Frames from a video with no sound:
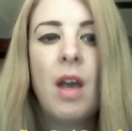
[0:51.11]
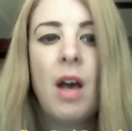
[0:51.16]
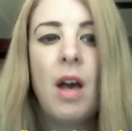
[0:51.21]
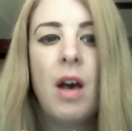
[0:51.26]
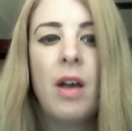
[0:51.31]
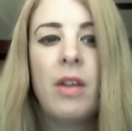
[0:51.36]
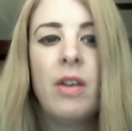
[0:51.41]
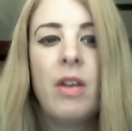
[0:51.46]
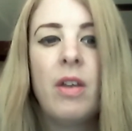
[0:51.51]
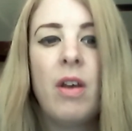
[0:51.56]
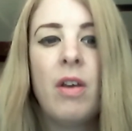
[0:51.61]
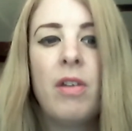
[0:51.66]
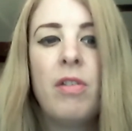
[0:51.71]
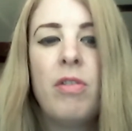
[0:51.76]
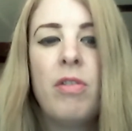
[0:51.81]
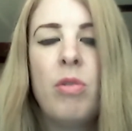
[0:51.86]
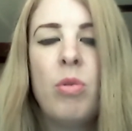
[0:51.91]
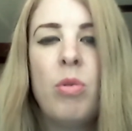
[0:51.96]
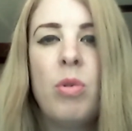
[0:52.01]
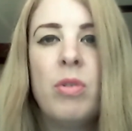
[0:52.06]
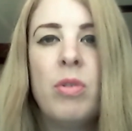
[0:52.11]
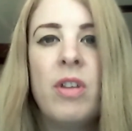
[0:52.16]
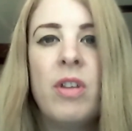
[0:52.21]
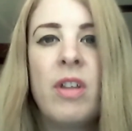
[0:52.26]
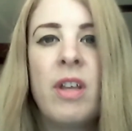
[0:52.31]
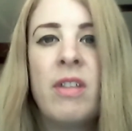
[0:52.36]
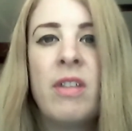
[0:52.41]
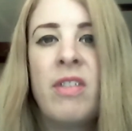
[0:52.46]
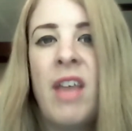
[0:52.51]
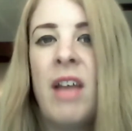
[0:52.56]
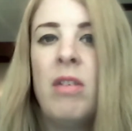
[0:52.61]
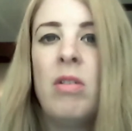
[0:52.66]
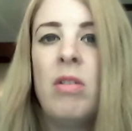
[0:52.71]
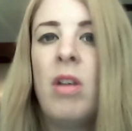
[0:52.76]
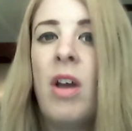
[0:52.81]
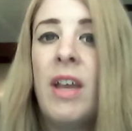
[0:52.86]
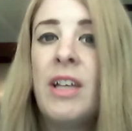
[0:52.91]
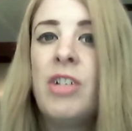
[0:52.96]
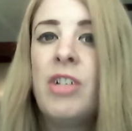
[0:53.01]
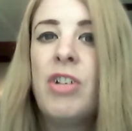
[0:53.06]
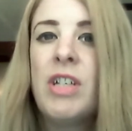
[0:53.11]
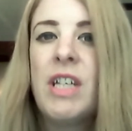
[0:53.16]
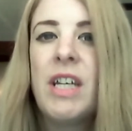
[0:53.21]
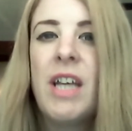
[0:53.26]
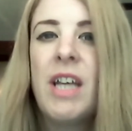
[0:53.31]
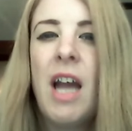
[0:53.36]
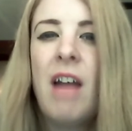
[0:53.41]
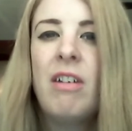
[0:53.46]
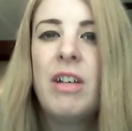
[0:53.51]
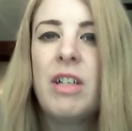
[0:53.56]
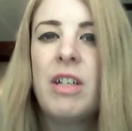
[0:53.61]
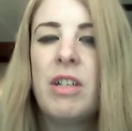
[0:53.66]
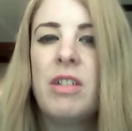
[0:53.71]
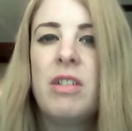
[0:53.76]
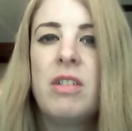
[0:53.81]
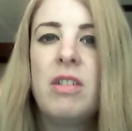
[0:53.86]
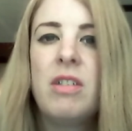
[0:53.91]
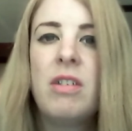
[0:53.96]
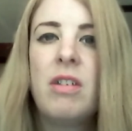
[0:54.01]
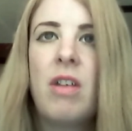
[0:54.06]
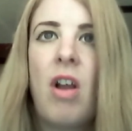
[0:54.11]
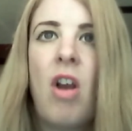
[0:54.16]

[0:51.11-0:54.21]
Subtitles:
and I thought that they looked like interesting characters.